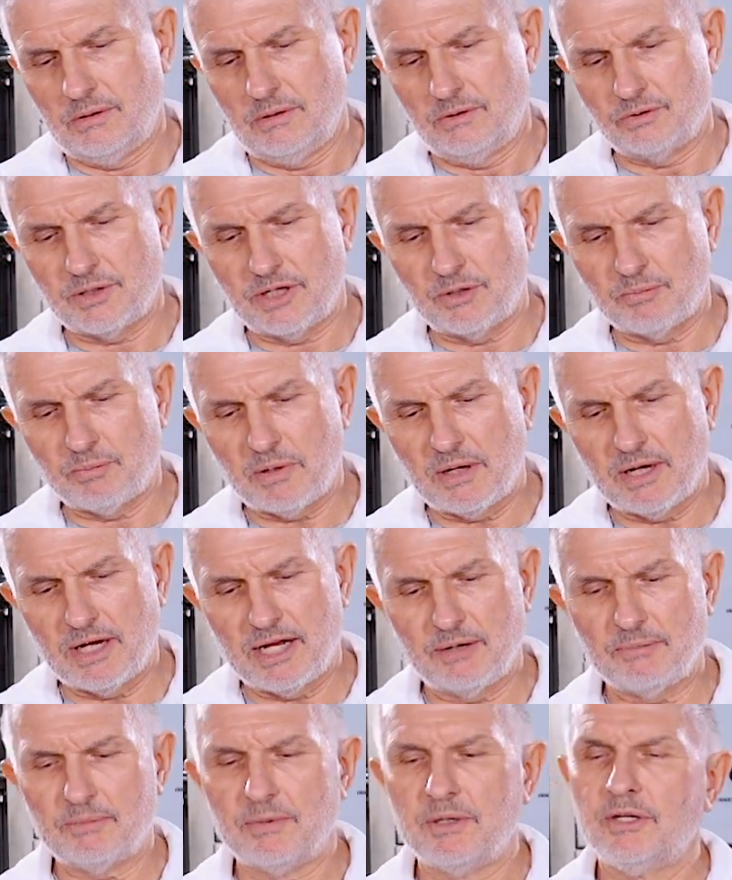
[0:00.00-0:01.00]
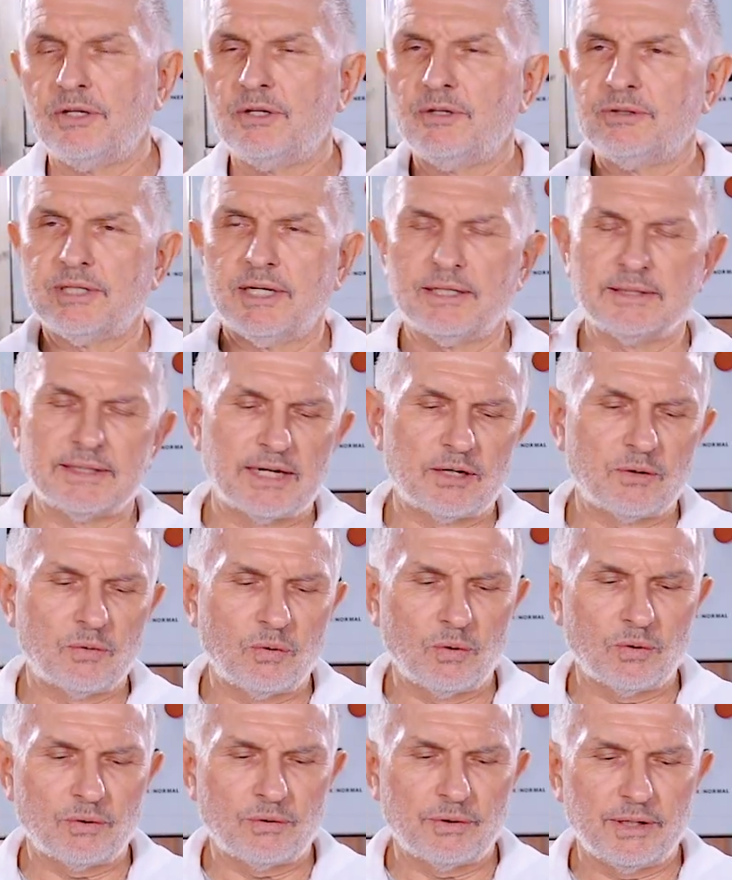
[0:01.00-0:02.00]
drain pipe, you take that
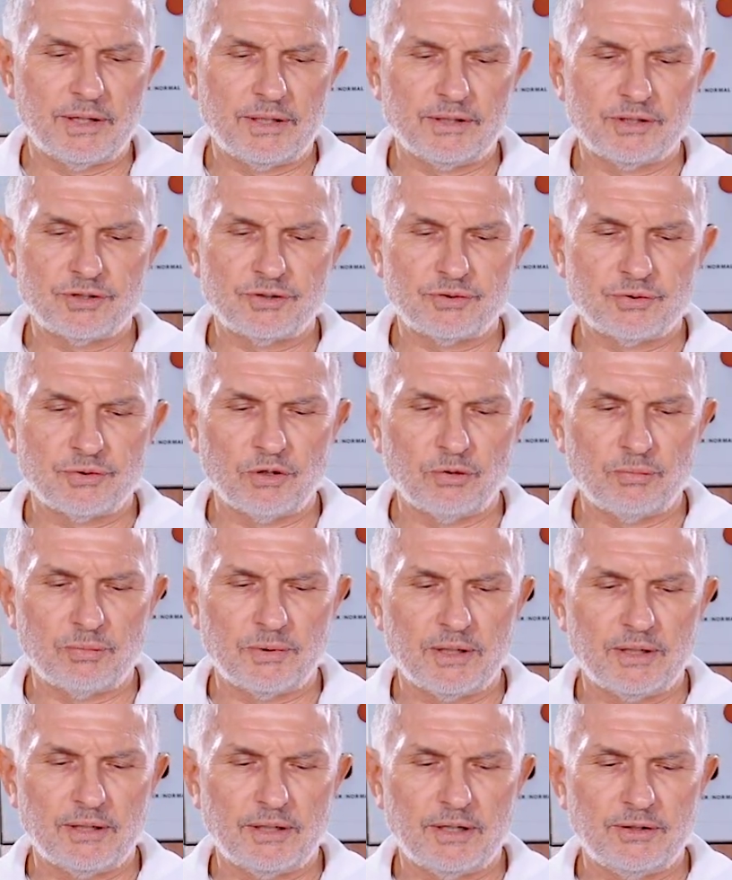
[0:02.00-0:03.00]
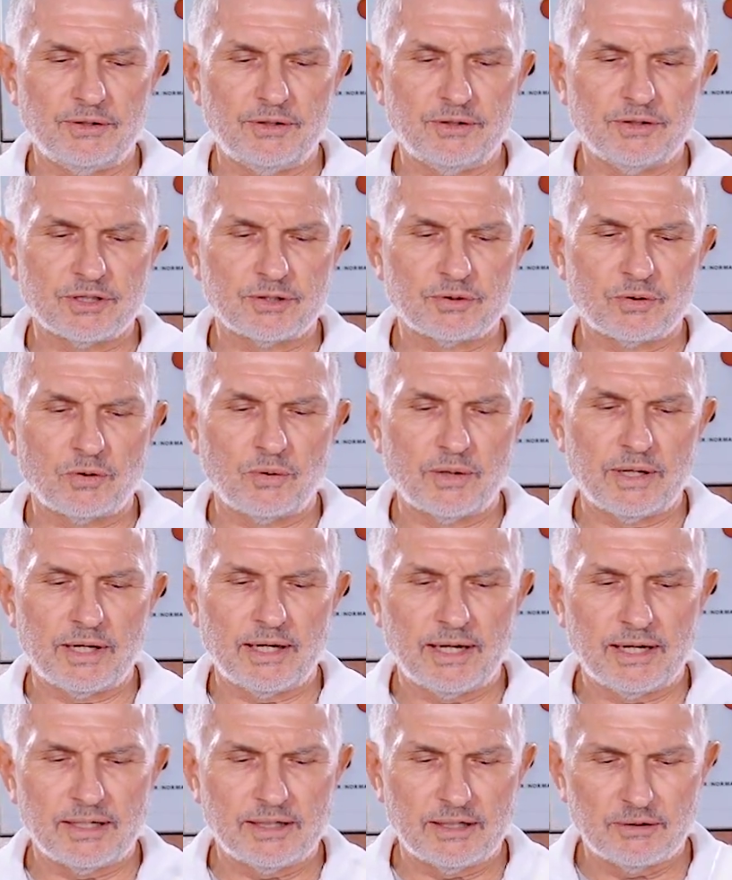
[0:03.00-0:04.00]
1/4-inch drill bit and you just go
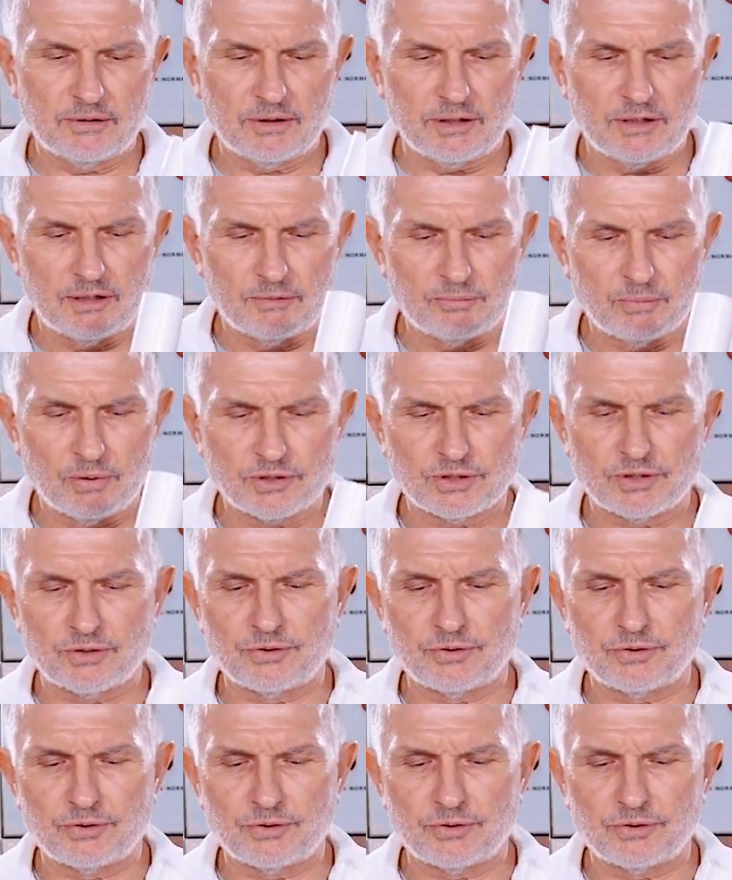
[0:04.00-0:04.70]
ahead and push